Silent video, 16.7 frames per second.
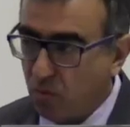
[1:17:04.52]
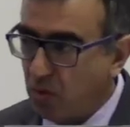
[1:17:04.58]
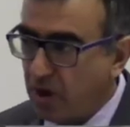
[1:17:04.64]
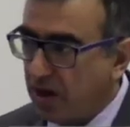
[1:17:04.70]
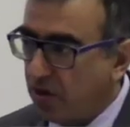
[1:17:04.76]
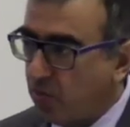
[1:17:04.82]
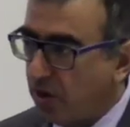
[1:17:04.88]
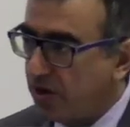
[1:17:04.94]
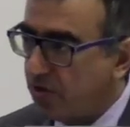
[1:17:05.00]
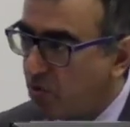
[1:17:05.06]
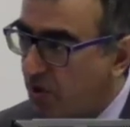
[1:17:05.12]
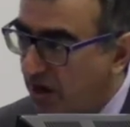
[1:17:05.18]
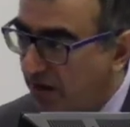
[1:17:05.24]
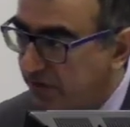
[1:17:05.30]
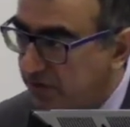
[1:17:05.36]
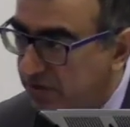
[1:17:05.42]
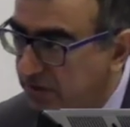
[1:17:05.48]
Why
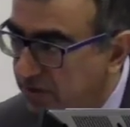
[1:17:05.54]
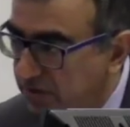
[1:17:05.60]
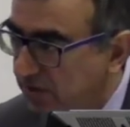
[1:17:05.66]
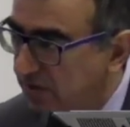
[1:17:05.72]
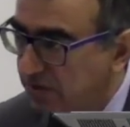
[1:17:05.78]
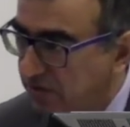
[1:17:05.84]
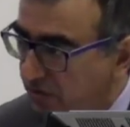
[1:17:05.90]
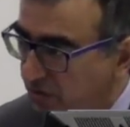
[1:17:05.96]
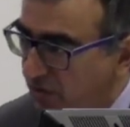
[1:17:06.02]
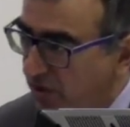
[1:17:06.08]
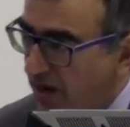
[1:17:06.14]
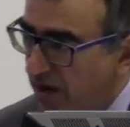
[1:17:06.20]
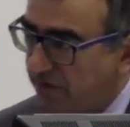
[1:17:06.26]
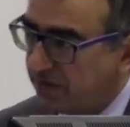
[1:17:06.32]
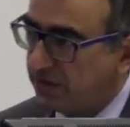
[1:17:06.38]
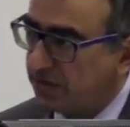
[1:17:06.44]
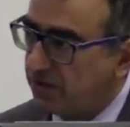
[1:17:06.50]
you
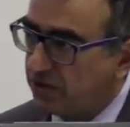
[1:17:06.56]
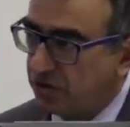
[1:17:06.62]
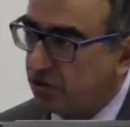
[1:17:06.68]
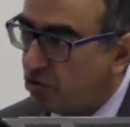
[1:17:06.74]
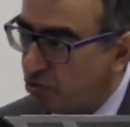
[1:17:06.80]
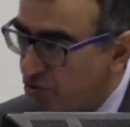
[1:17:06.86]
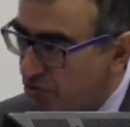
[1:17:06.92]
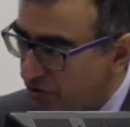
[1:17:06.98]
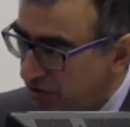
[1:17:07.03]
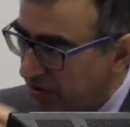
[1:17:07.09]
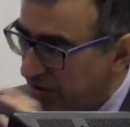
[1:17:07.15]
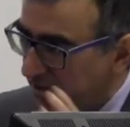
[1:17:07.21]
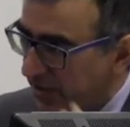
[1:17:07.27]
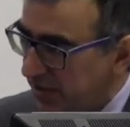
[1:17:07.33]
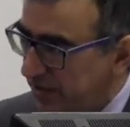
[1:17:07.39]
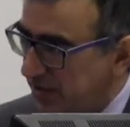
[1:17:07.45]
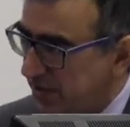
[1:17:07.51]
haven't used
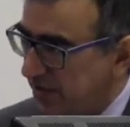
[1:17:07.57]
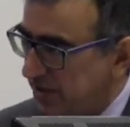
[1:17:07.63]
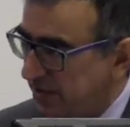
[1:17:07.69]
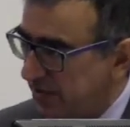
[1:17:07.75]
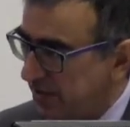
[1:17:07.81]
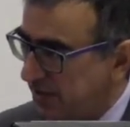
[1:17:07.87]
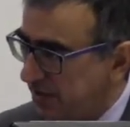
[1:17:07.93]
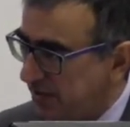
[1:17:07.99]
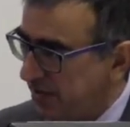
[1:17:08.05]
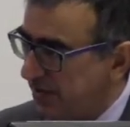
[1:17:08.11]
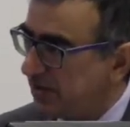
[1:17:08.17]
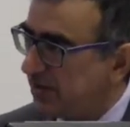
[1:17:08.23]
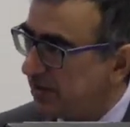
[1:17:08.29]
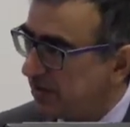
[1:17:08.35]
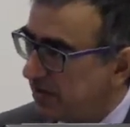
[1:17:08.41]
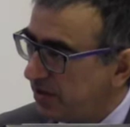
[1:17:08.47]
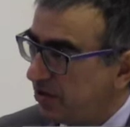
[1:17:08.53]

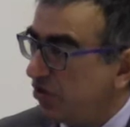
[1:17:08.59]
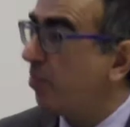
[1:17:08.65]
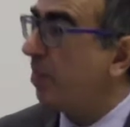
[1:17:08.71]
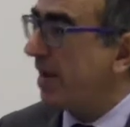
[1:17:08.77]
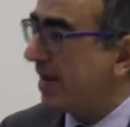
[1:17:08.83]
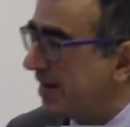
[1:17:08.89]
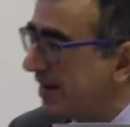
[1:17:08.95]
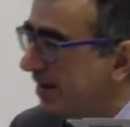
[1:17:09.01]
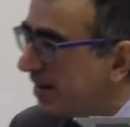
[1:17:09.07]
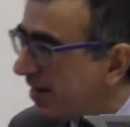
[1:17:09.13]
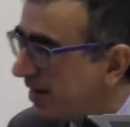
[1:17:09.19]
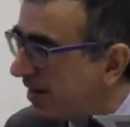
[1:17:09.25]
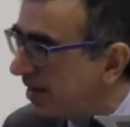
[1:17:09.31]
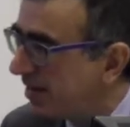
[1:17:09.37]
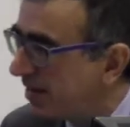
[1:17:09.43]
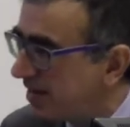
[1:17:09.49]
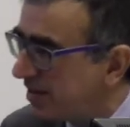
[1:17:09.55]
this domain,
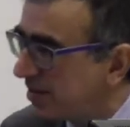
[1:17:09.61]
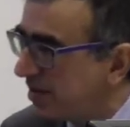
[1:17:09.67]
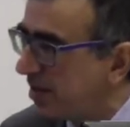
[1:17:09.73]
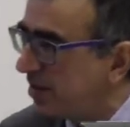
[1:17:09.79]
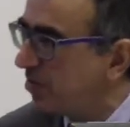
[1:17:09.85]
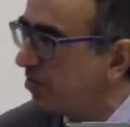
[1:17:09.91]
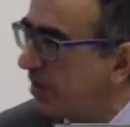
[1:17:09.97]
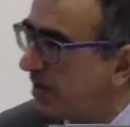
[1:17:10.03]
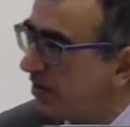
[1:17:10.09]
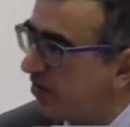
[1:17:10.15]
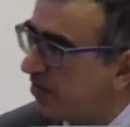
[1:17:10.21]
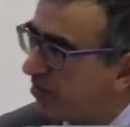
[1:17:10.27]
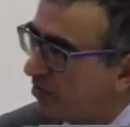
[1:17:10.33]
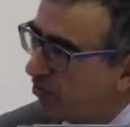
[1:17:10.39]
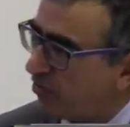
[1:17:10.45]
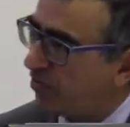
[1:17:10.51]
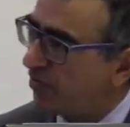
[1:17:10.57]
this domain of
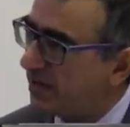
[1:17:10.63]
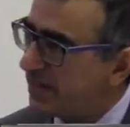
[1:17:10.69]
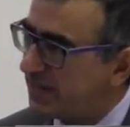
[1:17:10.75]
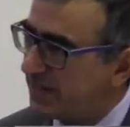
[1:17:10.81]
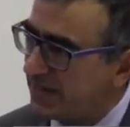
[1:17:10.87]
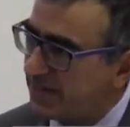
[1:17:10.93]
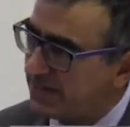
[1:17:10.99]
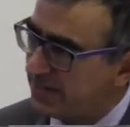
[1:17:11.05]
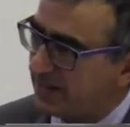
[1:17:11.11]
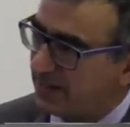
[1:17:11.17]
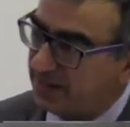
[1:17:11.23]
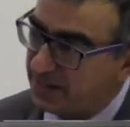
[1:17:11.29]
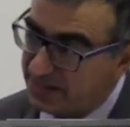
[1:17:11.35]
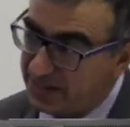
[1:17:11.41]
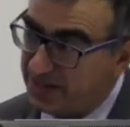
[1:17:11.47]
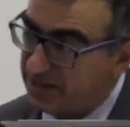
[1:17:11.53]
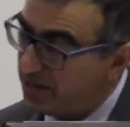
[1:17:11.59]
model-based testing
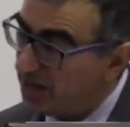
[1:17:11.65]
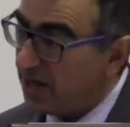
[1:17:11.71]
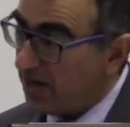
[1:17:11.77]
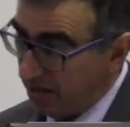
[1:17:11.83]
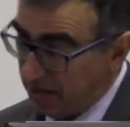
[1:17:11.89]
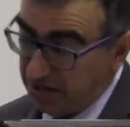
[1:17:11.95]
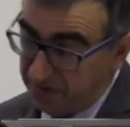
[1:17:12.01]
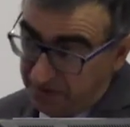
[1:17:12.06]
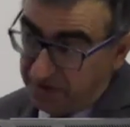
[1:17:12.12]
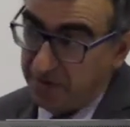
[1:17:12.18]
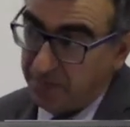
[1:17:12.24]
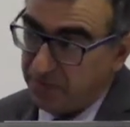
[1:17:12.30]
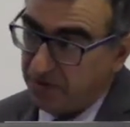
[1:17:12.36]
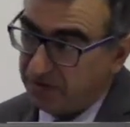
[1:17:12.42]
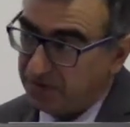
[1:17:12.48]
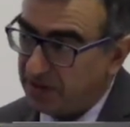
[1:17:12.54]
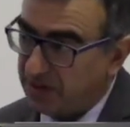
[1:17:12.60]
that is very
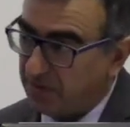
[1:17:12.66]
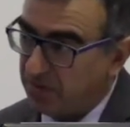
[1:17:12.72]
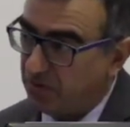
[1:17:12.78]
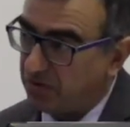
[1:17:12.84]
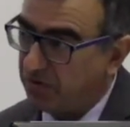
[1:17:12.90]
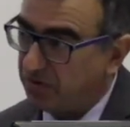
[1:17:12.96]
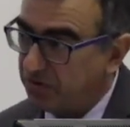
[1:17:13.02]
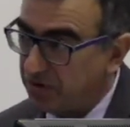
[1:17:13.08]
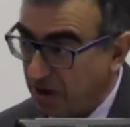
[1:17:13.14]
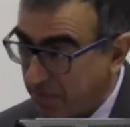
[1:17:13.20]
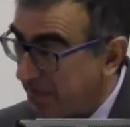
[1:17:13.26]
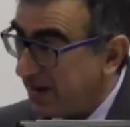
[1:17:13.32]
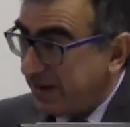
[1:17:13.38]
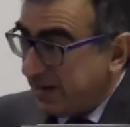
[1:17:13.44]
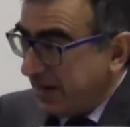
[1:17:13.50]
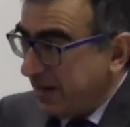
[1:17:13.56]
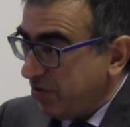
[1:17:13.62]
important in model,
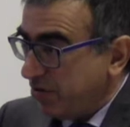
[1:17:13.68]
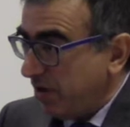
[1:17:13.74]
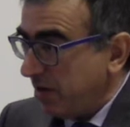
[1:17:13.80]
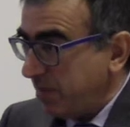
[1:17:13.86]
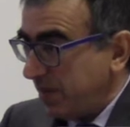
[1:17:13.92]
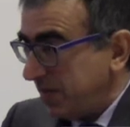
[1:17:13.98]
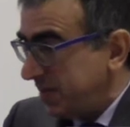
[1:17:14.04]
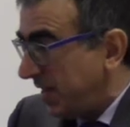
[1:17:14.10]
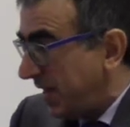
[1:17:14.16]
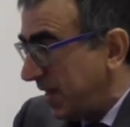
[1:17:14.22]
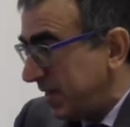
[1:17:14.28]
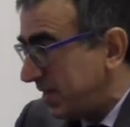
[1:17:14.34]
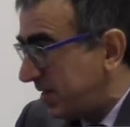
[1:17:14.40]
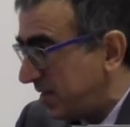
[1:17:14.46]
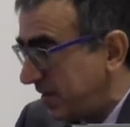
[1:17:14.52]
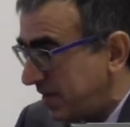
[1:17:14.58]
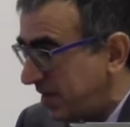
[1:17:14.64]
very new, and it's
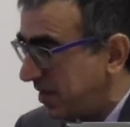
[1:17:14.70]
just